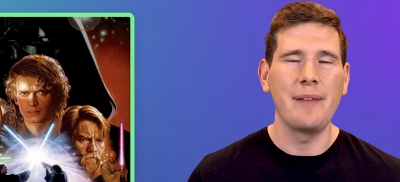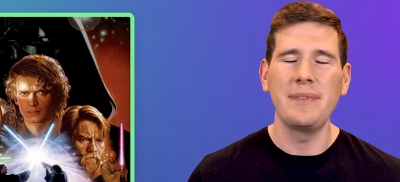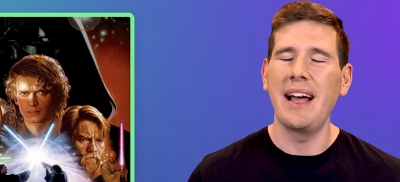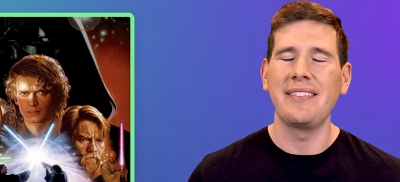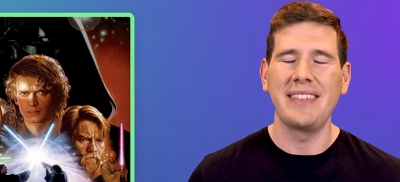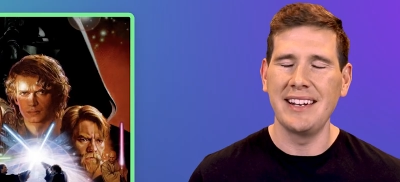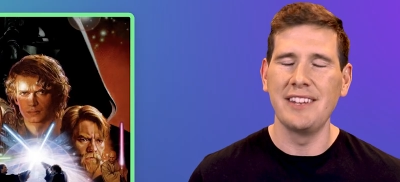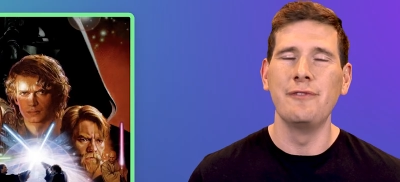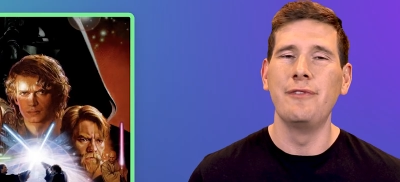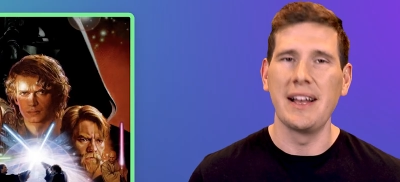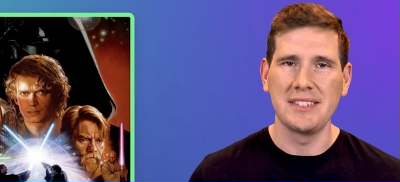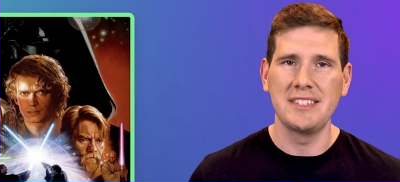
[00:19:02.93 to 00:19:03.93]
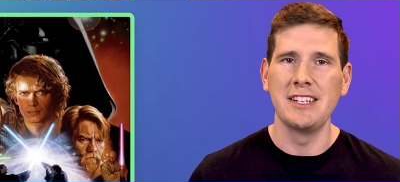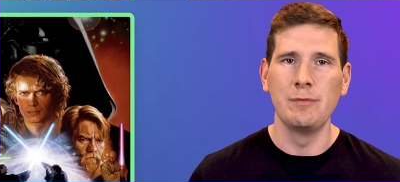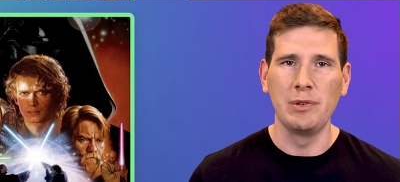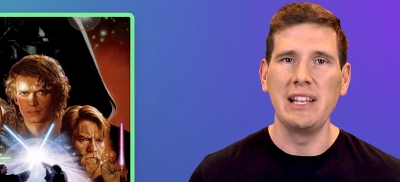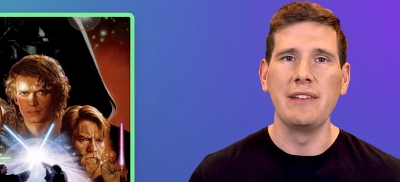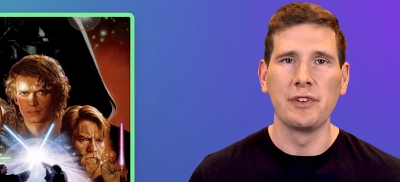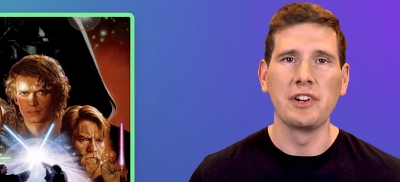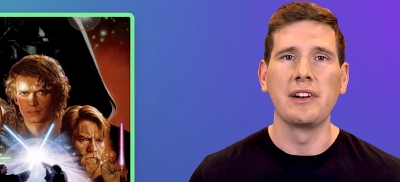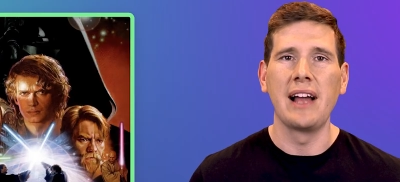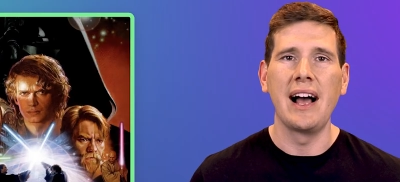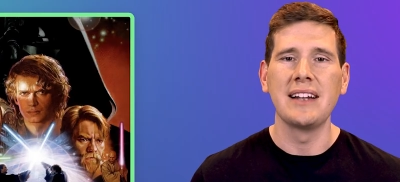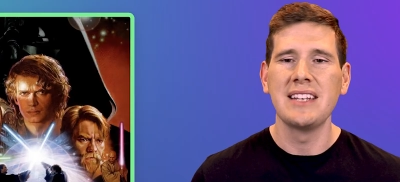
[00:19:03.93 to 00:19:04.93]
Speaker 1: I'm not that invested, believe it
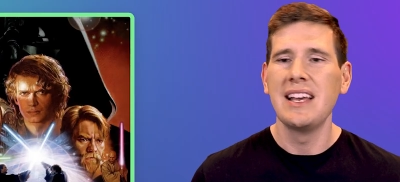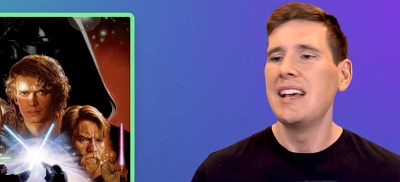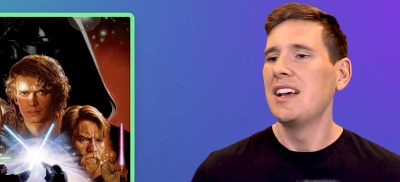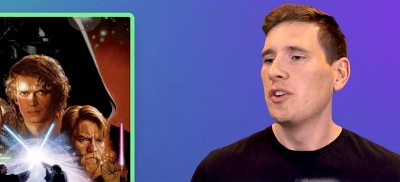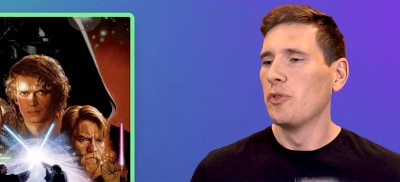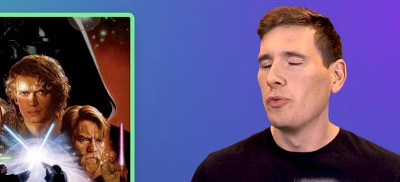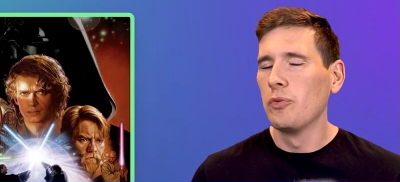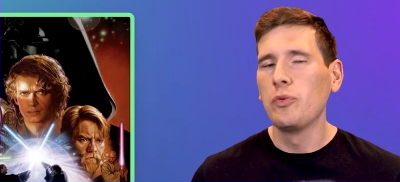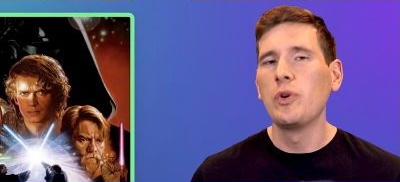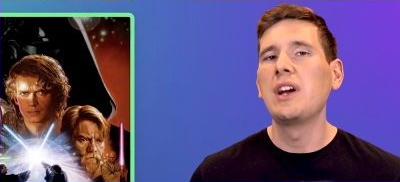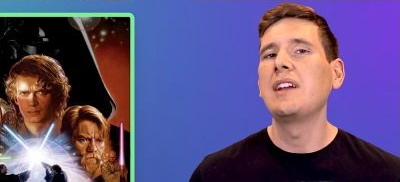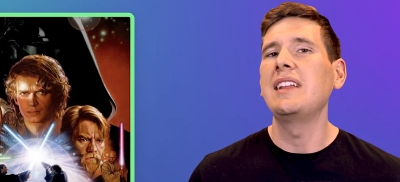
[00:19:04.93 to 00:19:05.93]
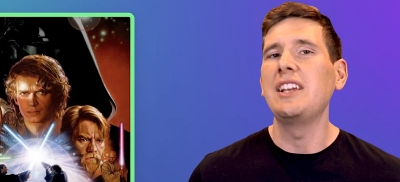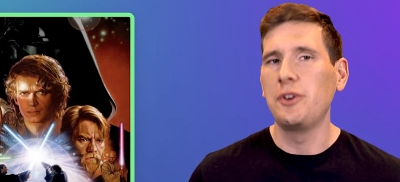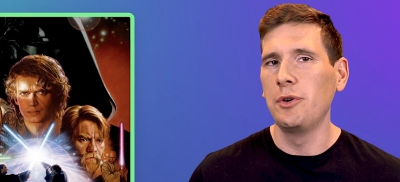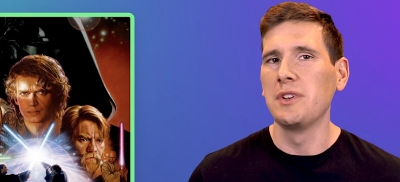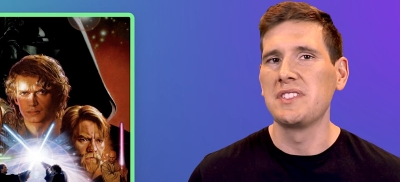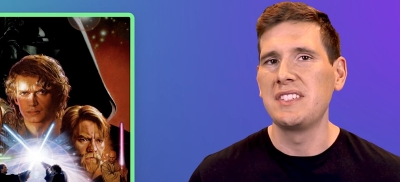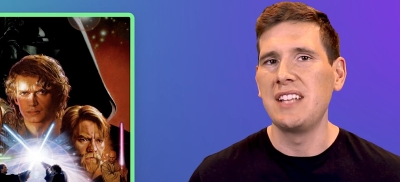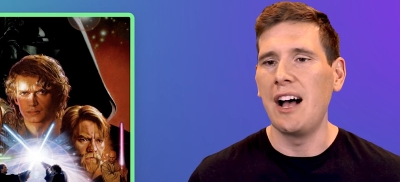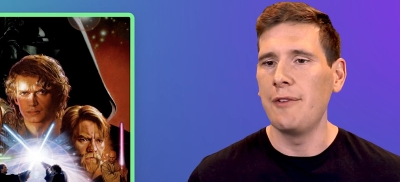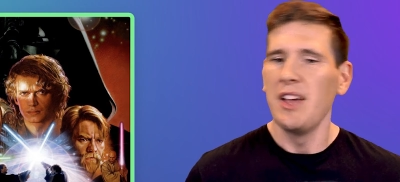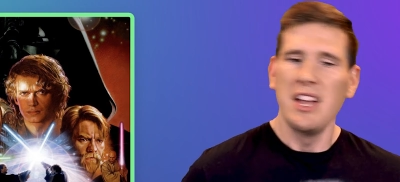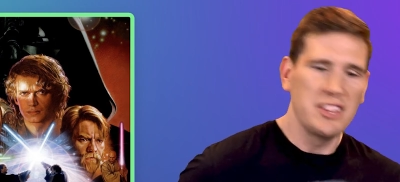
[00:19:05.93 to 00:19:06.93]
or not. Really cool
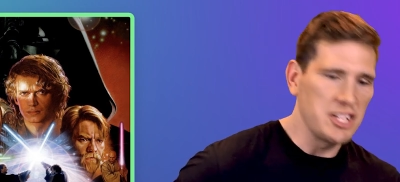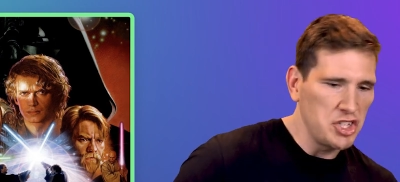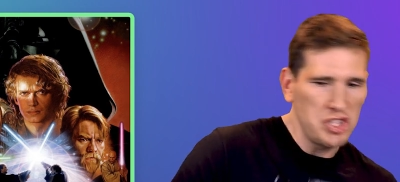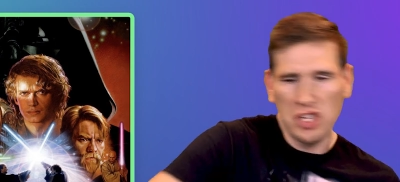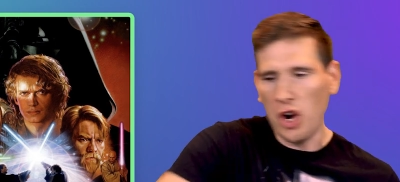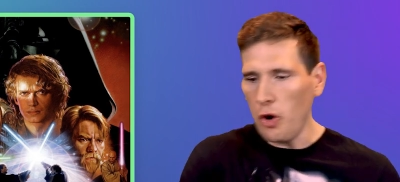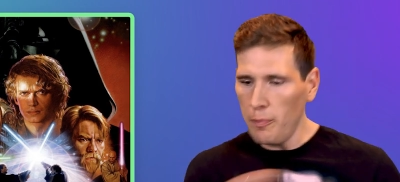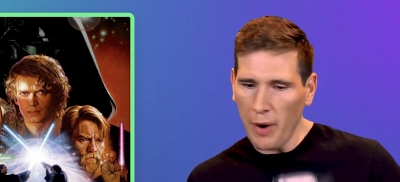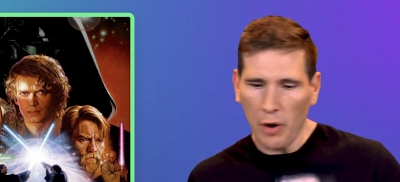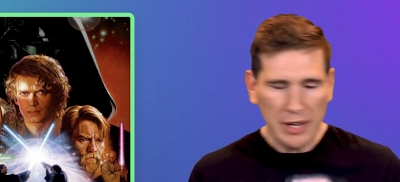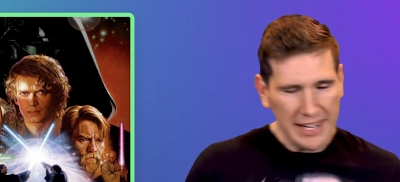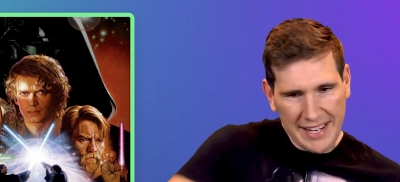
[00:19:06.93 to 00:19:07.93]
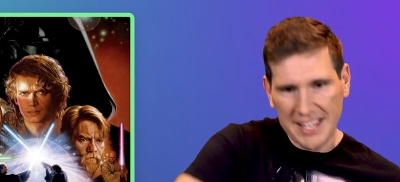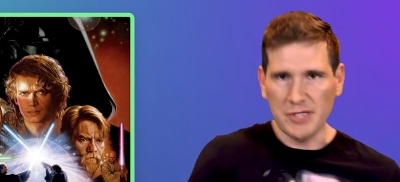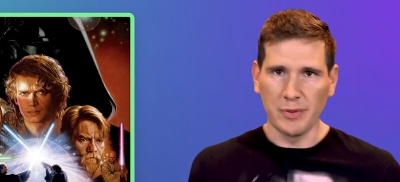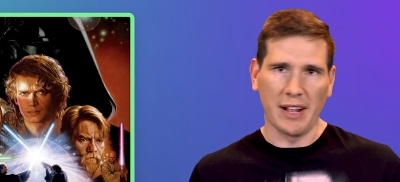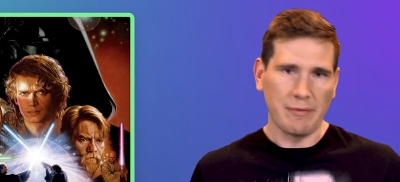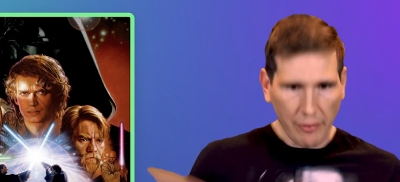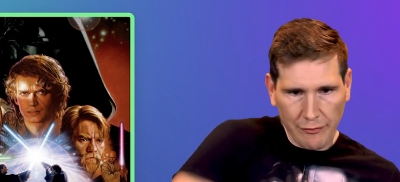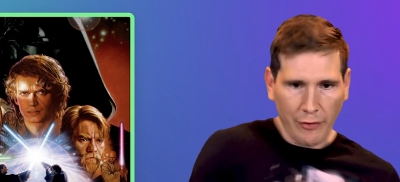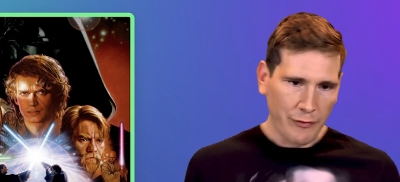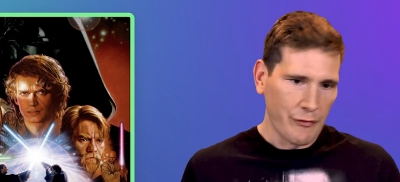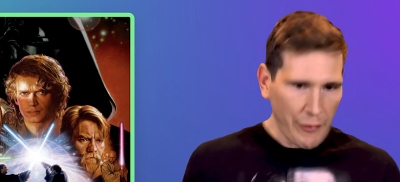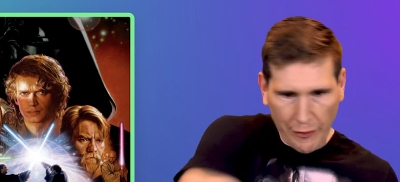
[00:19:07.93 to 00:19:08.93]
stuff. The showboatiness with like
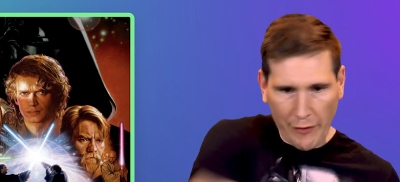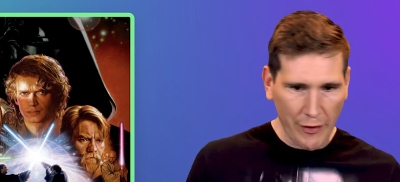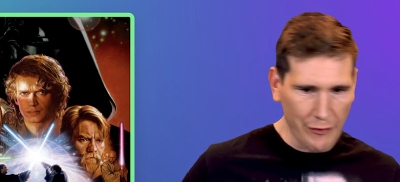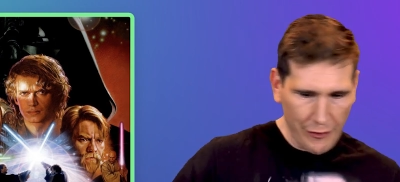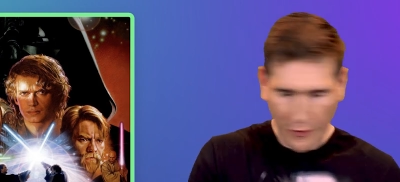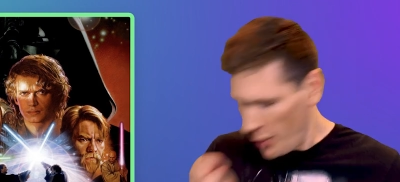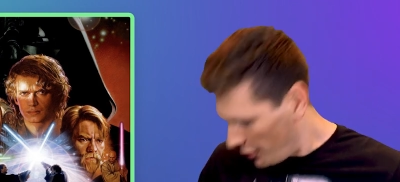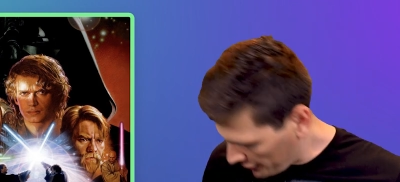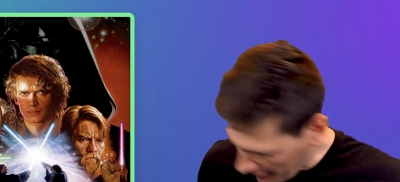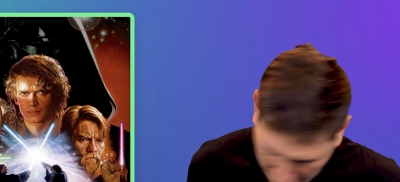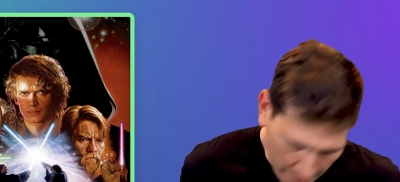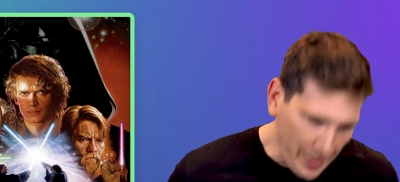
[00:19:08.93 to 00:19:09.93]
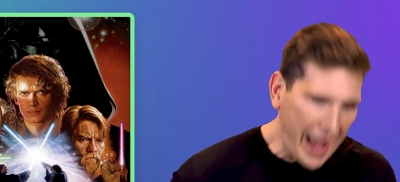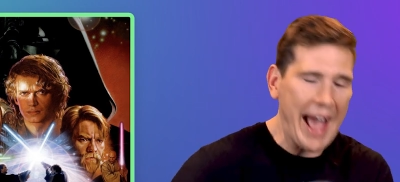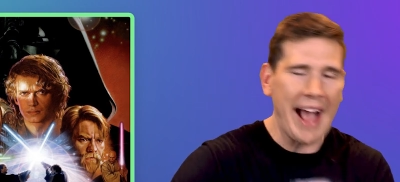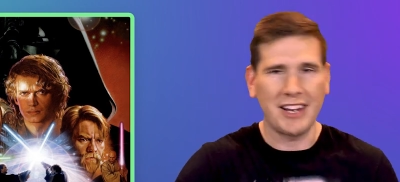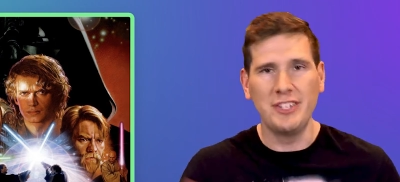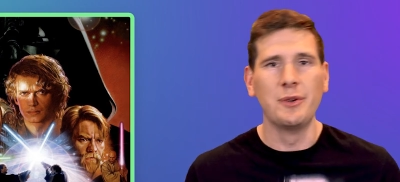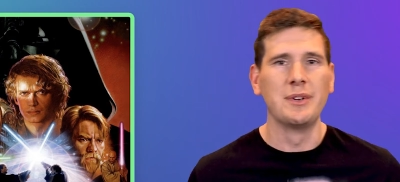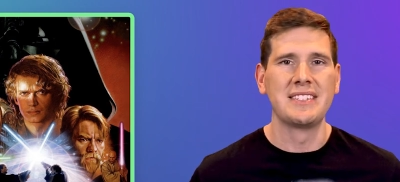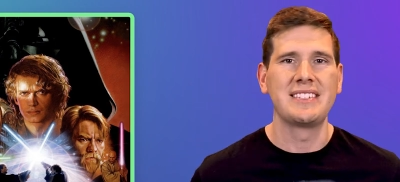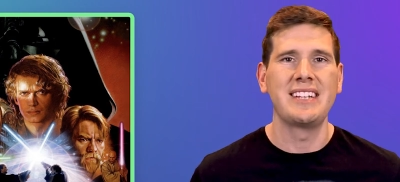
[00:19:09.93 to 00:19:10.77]
going around the back doing